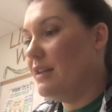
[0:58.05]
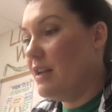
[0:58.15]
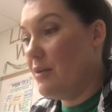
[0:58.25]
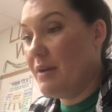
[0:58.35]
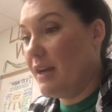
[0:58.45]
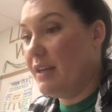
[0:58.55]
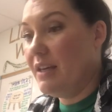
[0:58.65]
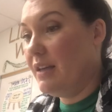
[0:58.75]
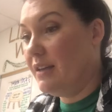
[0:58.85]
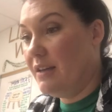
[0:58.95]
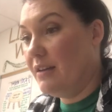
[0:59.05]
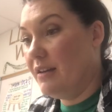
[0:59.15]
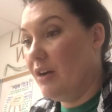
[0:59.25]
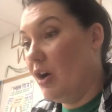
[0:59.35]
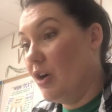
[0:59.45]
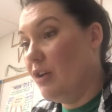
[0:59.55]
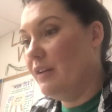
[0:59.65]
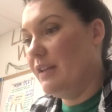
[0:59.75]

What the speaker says: knowing I can't eat it all